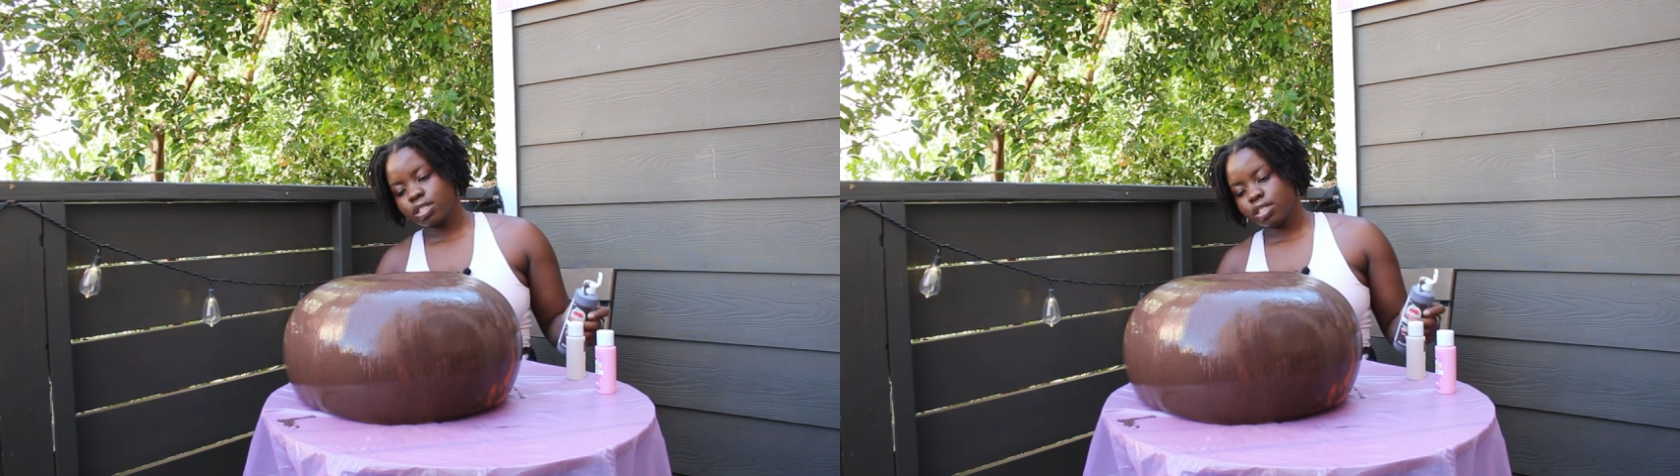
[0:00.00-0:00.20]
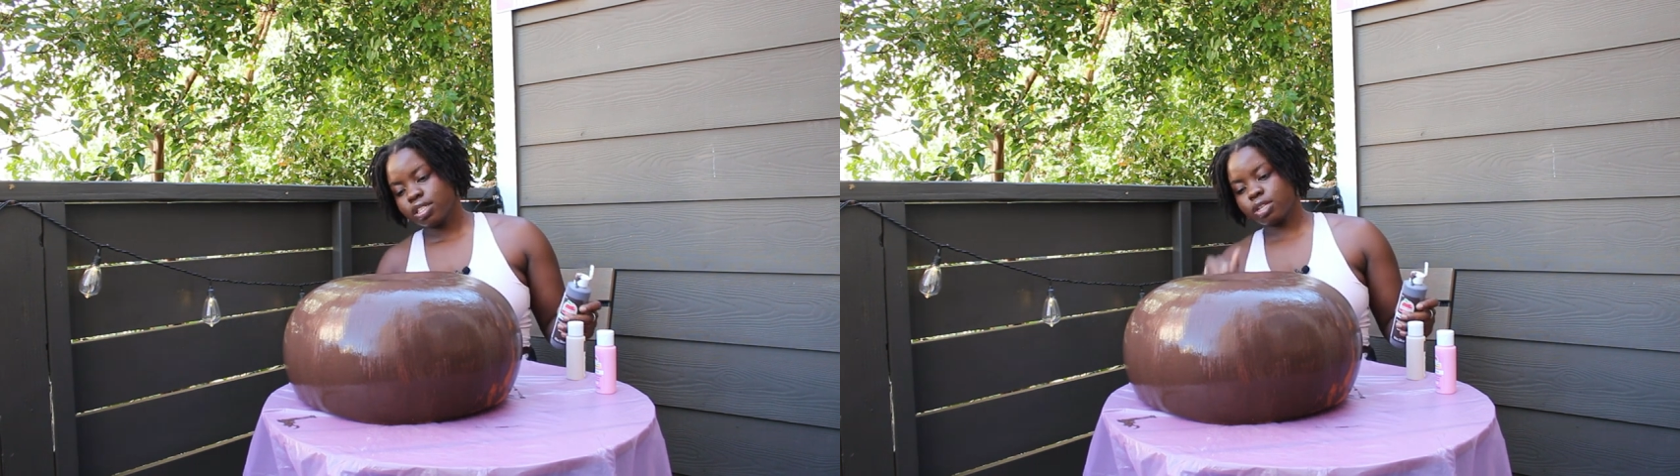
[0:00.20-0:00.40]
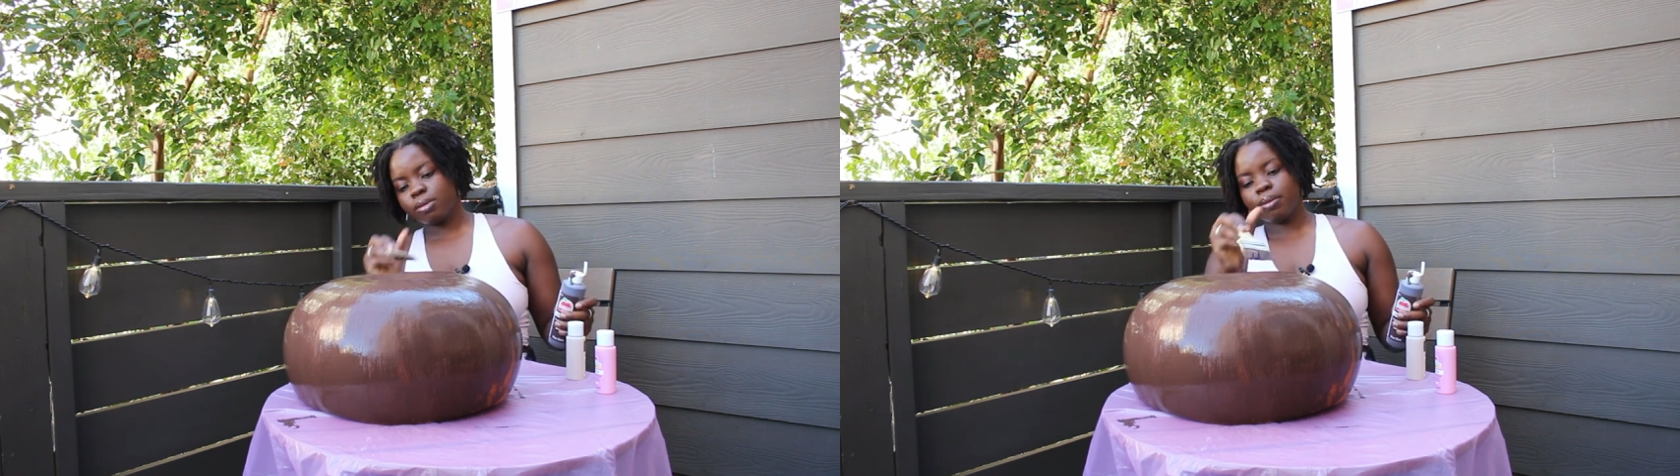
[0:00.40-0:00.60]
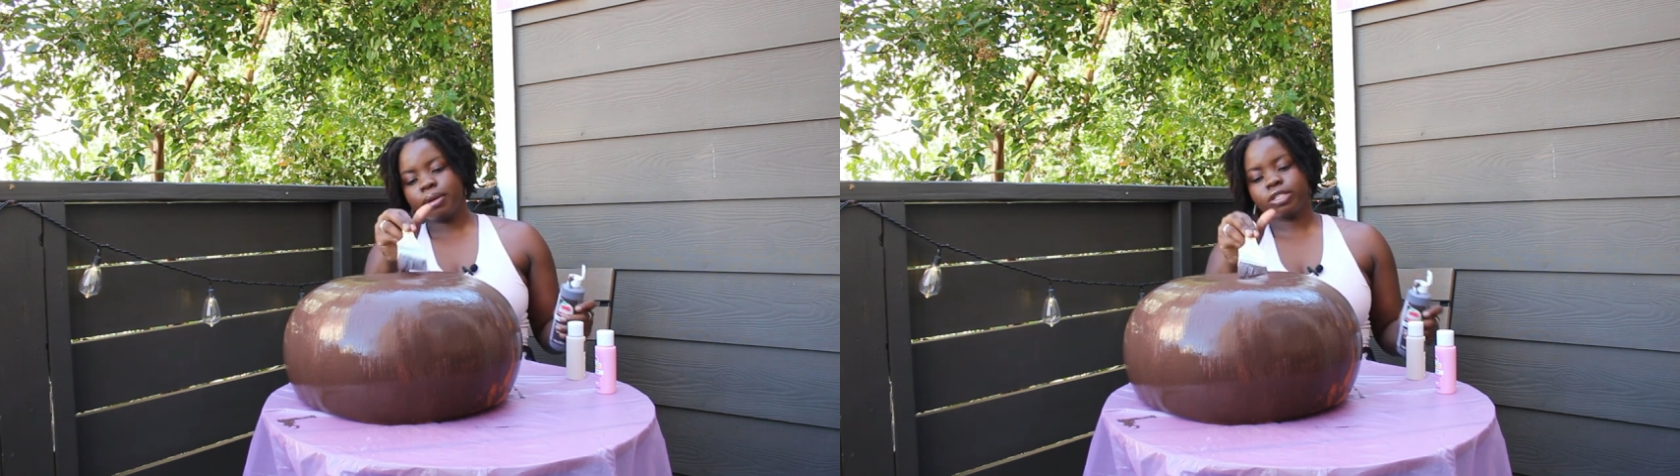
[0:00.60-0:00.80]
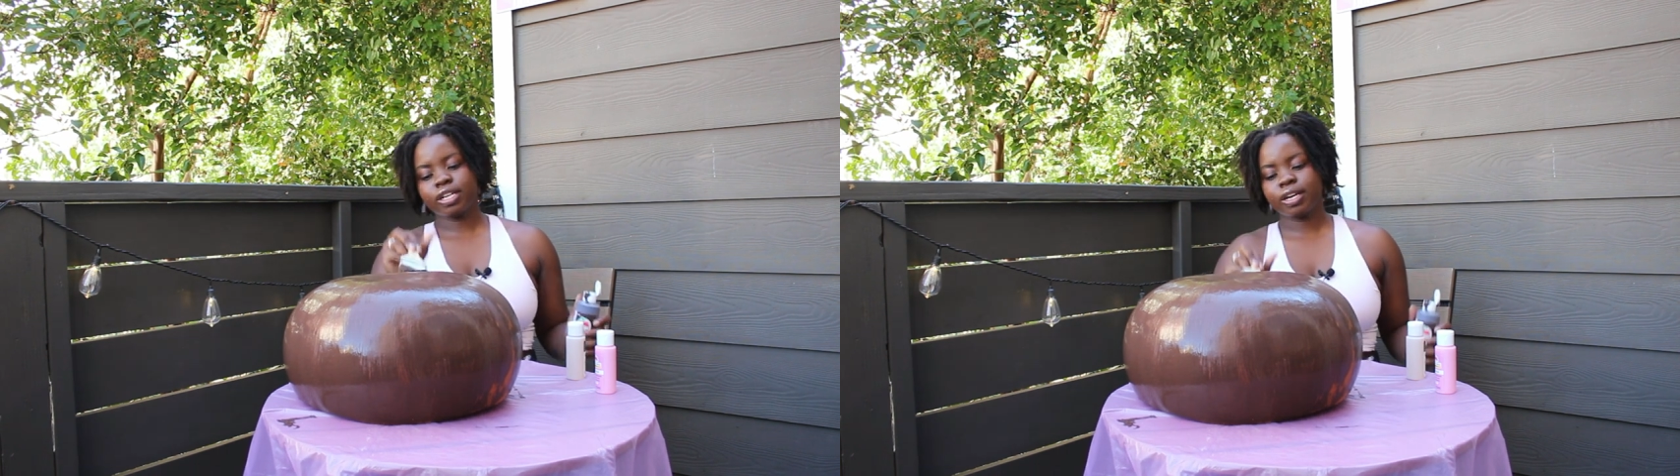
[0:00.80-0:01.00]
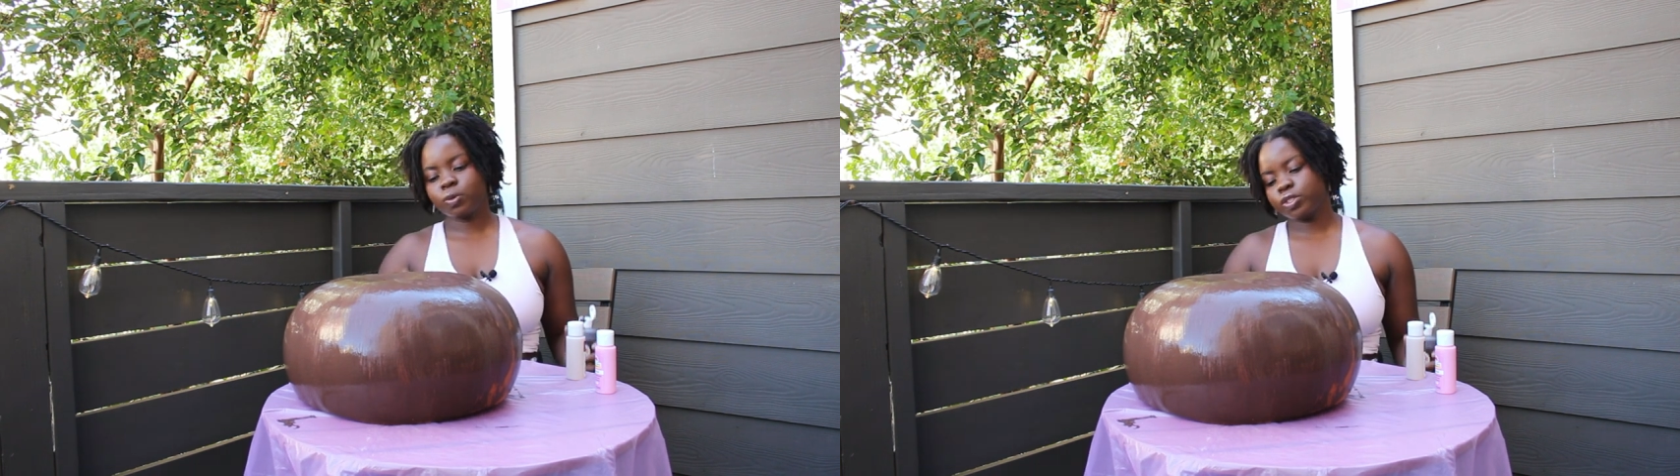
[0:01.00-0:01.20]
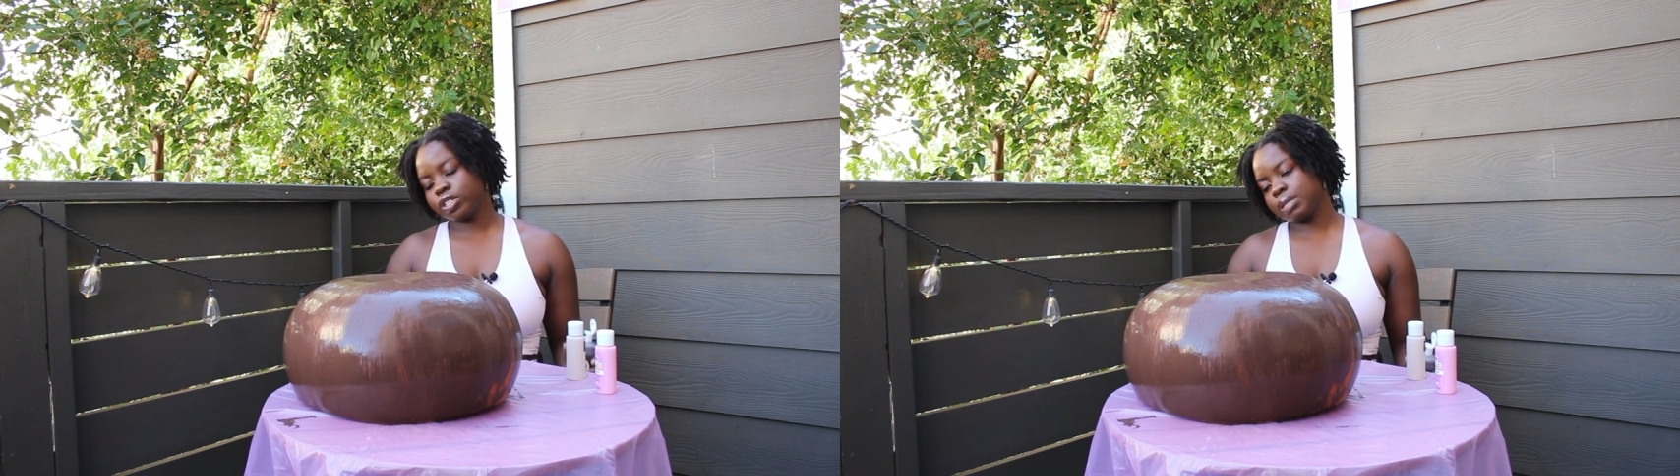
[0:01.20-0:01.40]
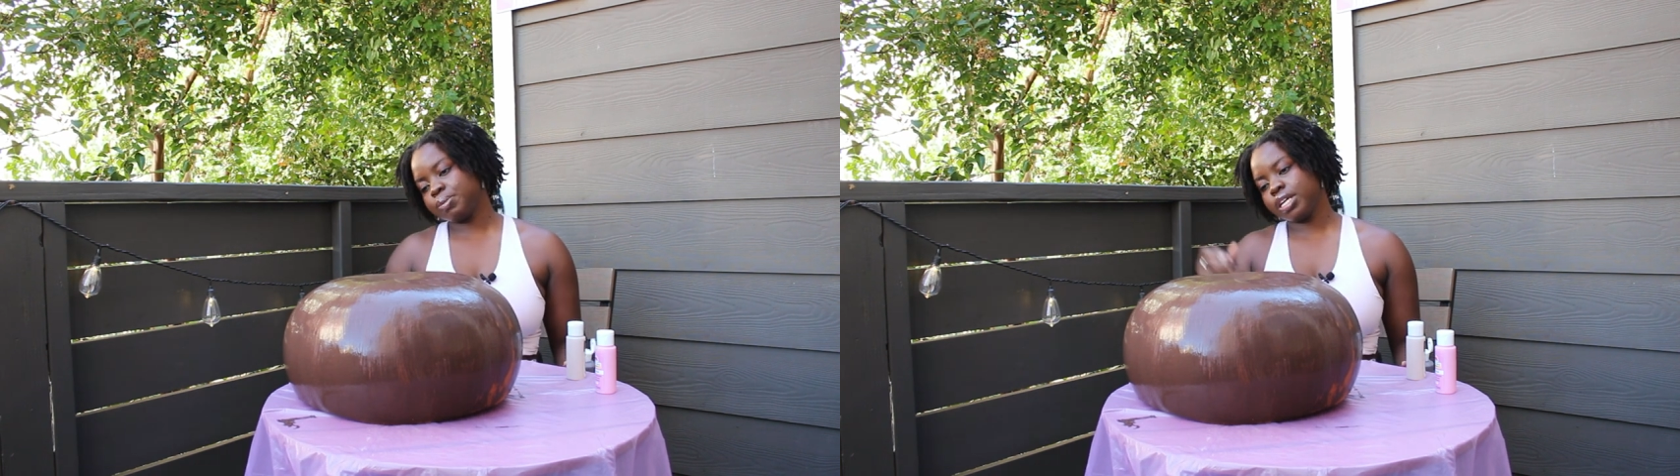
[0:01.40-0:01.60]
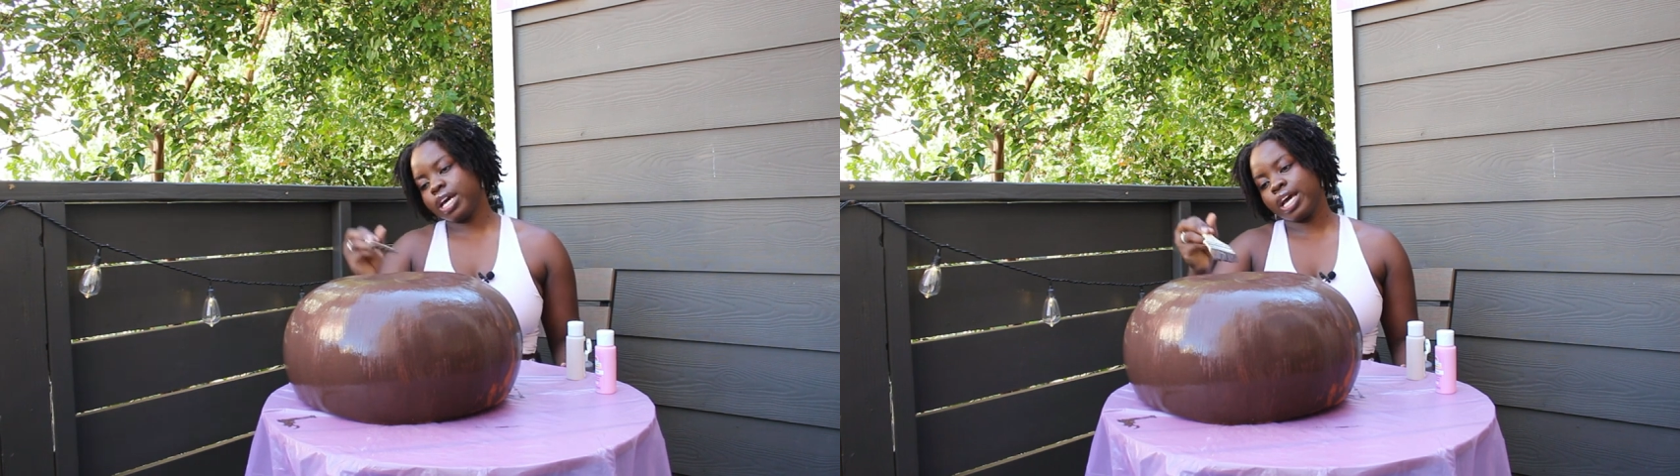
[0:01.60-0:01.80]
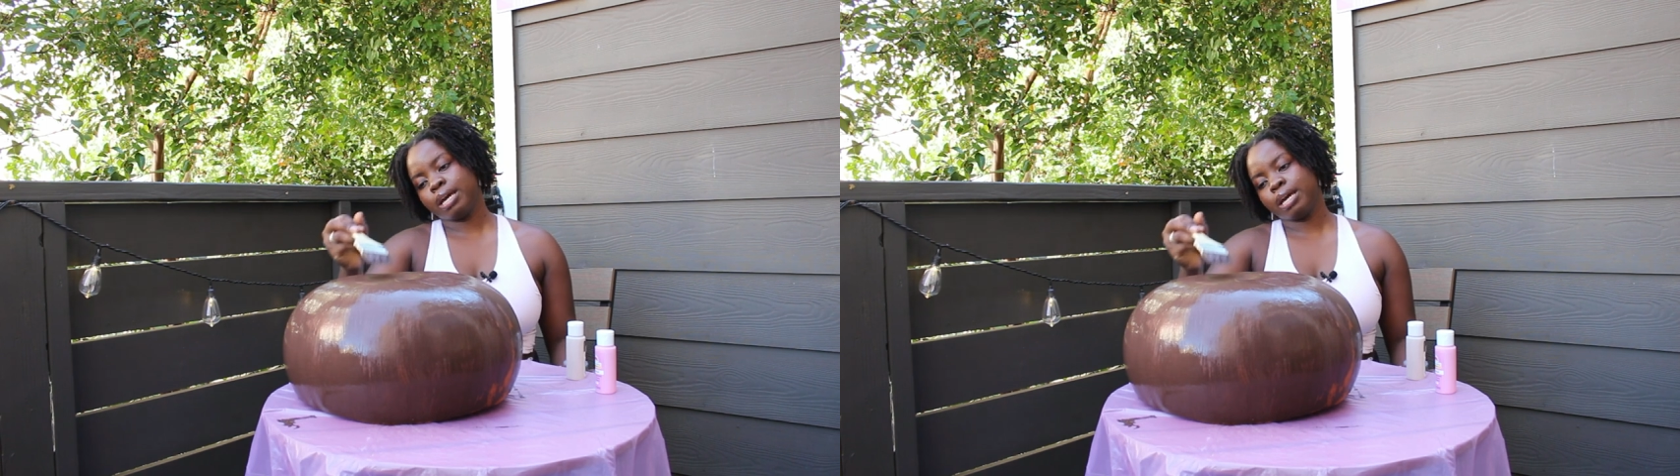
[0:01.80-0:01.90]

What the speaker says: So maybe today will just be a